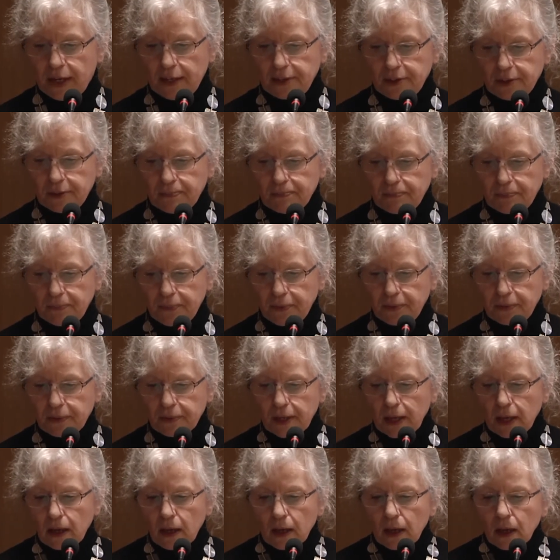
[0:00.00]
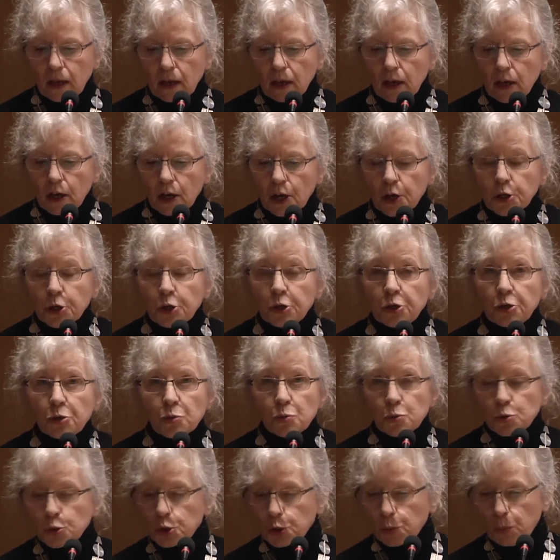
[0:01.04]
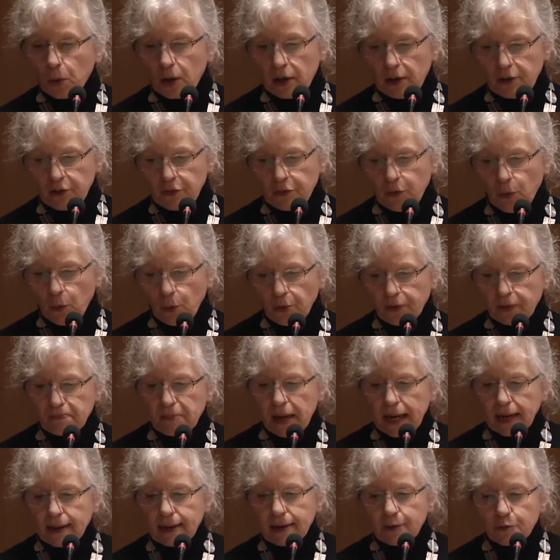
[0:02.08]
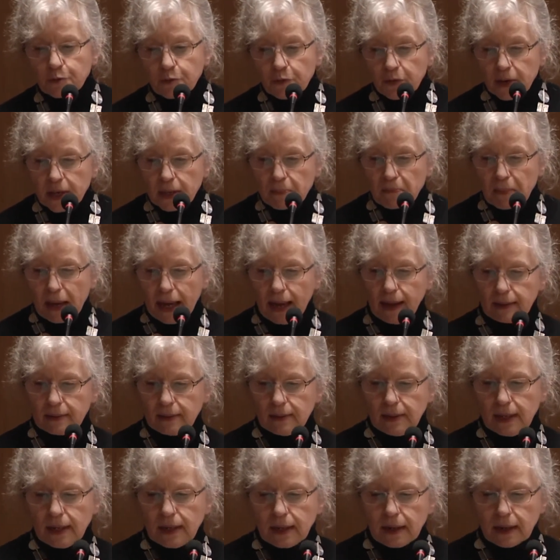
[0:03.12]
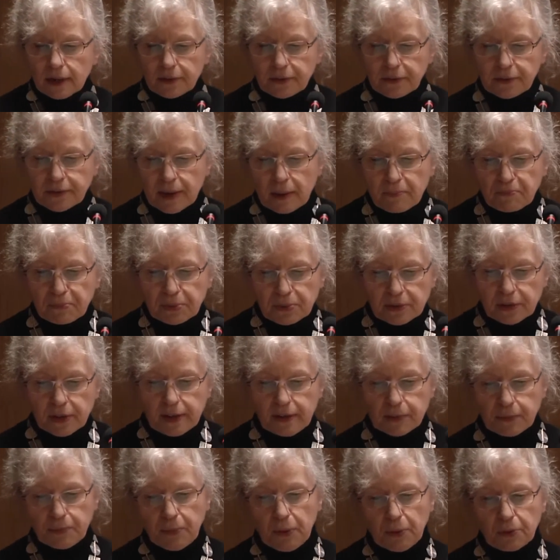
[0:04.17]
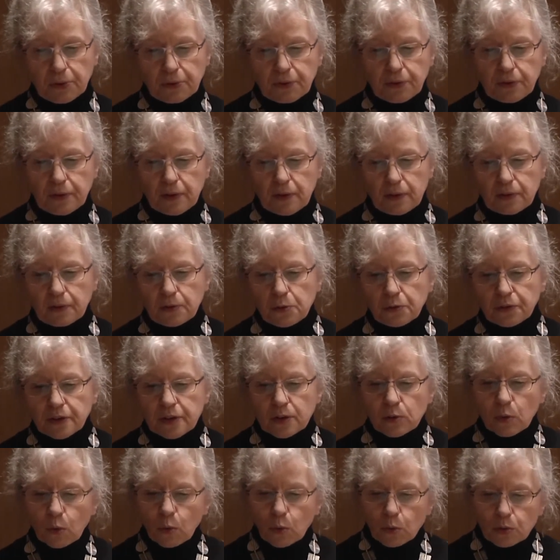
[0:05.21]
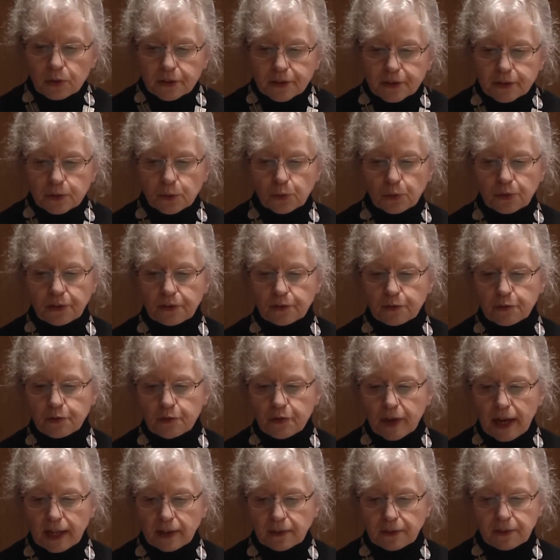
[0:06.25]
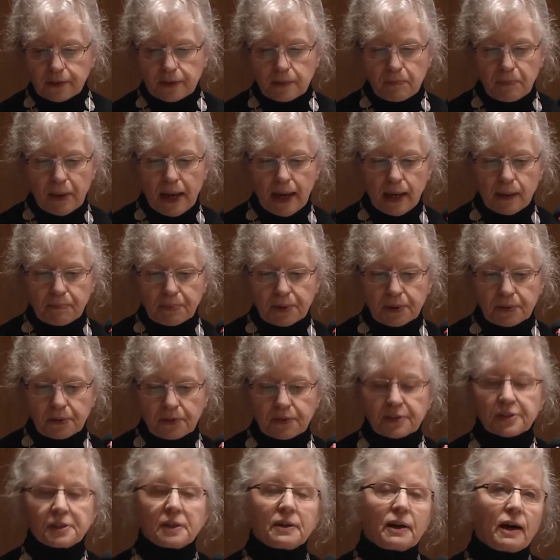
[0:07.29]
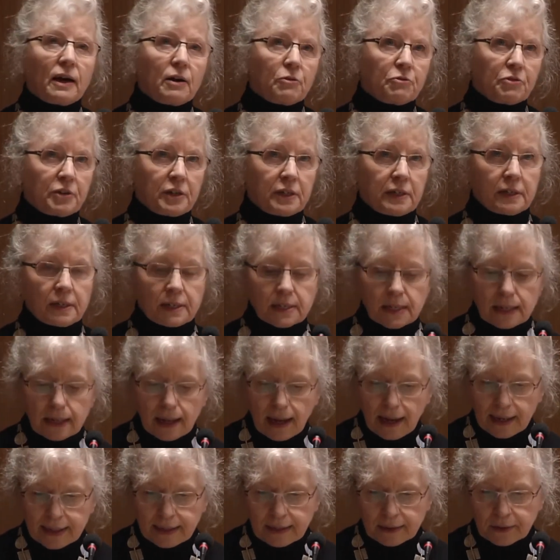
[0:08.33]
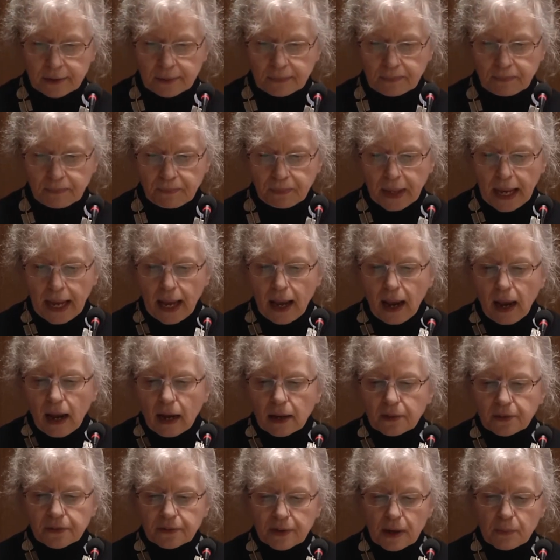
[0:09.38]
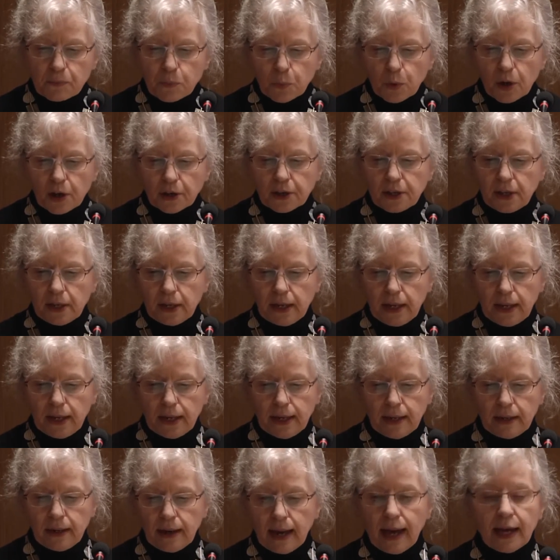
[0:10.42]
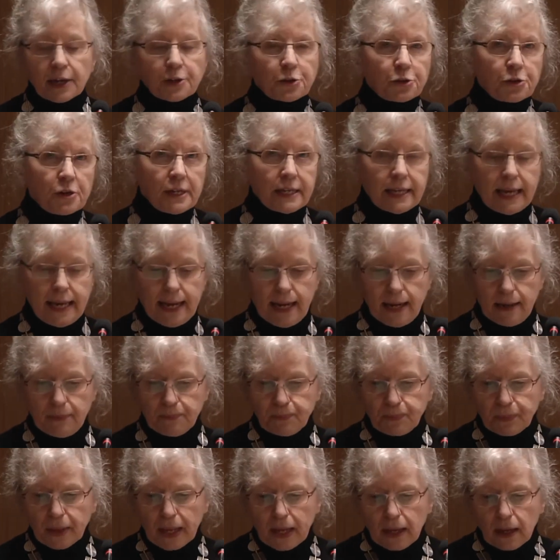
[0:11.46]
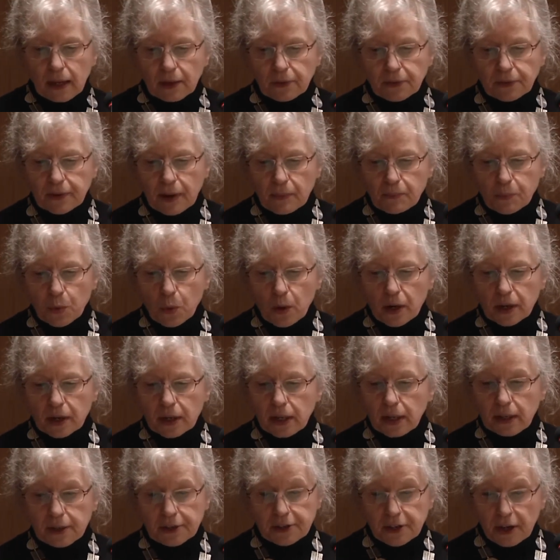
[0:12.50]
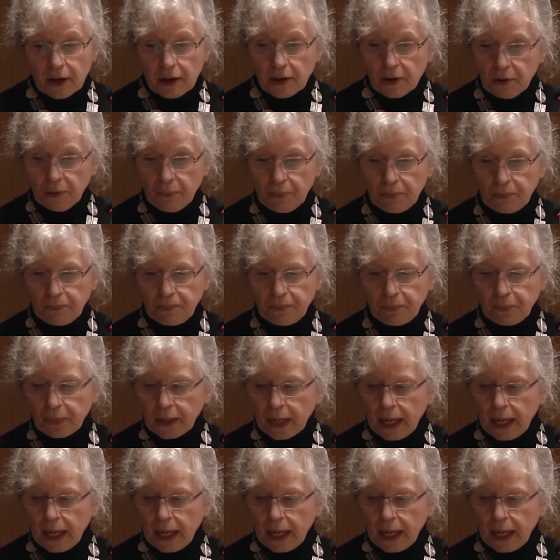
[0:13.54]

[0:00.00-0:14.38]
items. A huge workforce, mainly female, assembled these boxes using all sorts of fancy papers to cover and to line them, some working in atelier, some working at home.